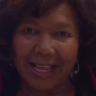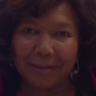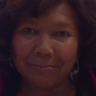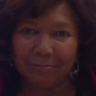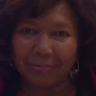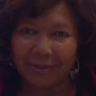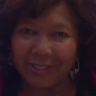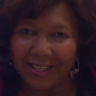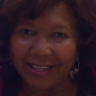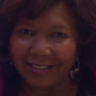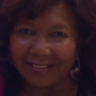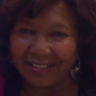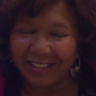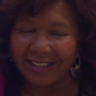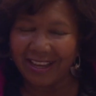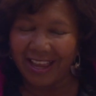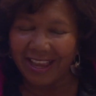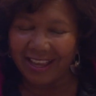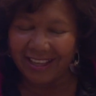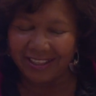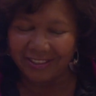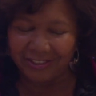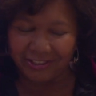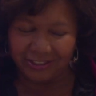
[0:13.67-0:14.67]
blending
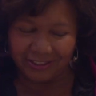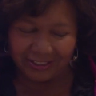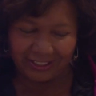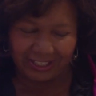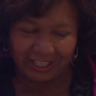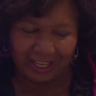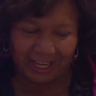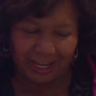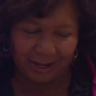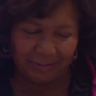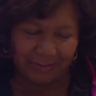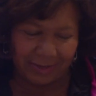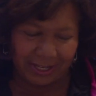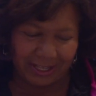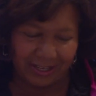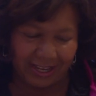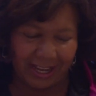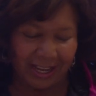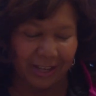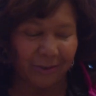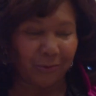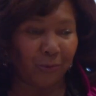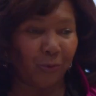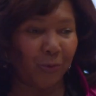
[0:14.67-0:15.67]
entertainment
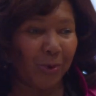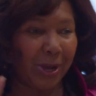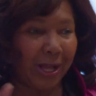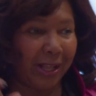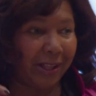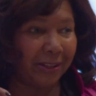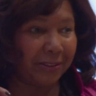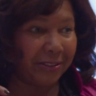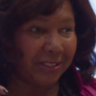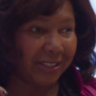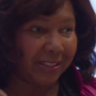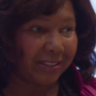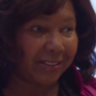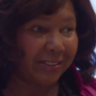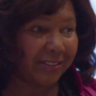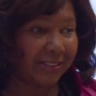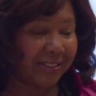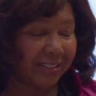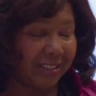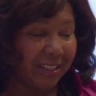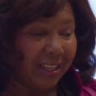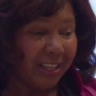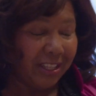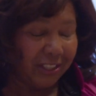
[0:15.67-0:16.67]
and
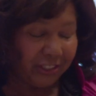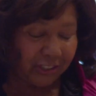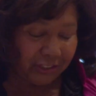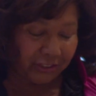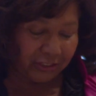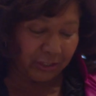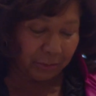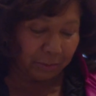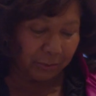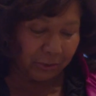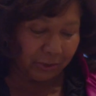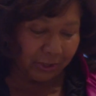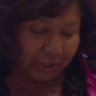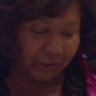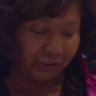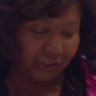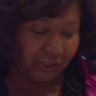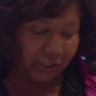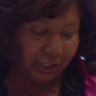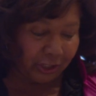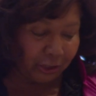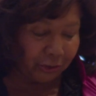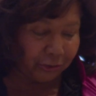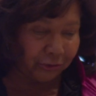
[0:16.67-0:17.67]
wellness to support
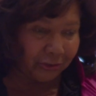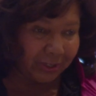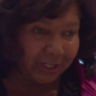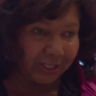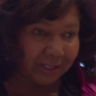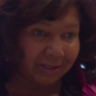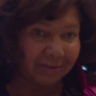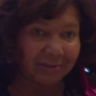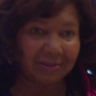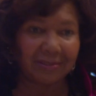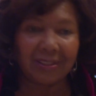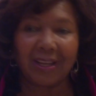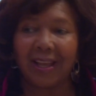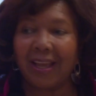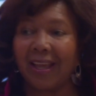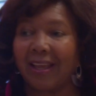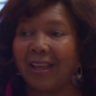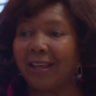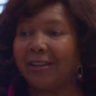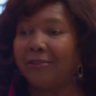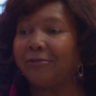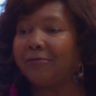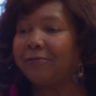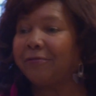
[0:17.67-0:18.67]
children
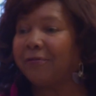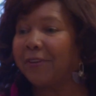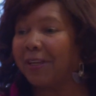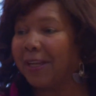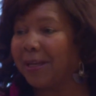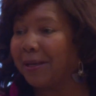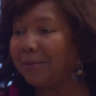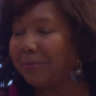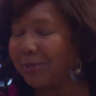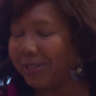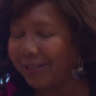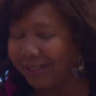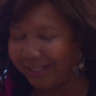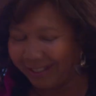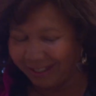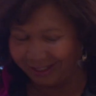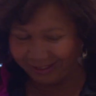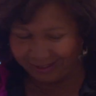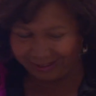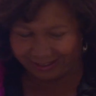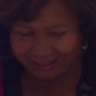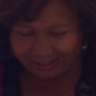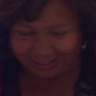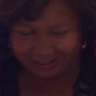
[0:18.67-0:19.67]
and
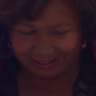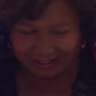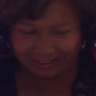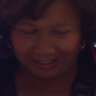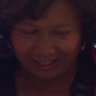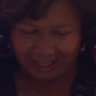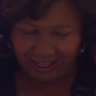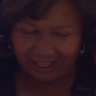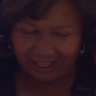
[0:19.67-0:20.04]
families.